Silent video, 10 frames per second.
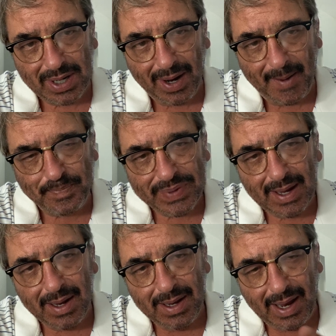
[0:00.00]
I
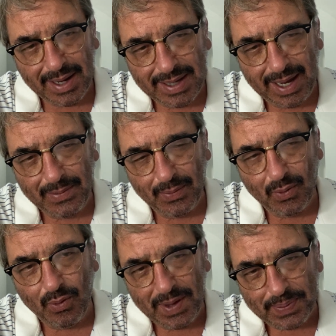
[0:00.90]
came
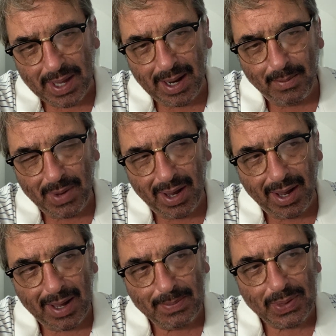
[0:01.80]
with them
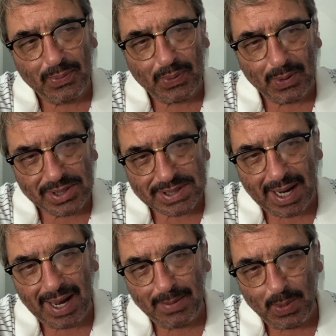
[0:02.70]
the first
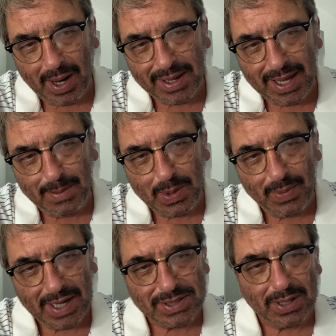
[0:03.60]
time I came to
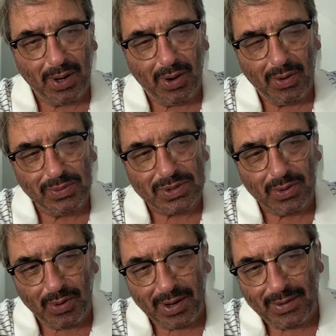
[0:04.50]
Mexico, to
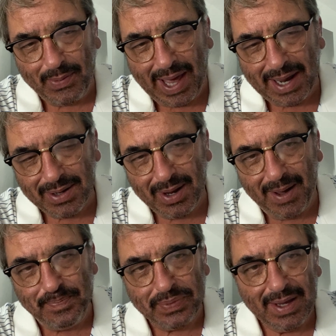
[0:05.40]

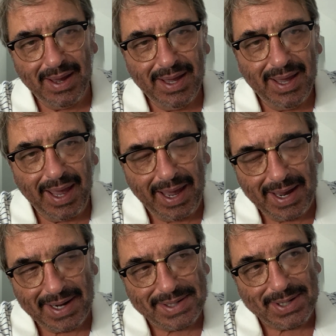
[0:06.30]
Cuernavaca,
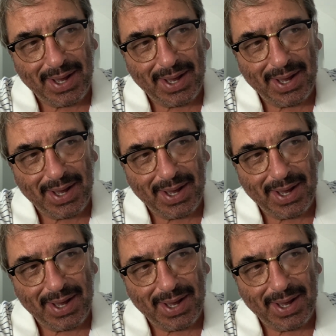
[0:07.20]
and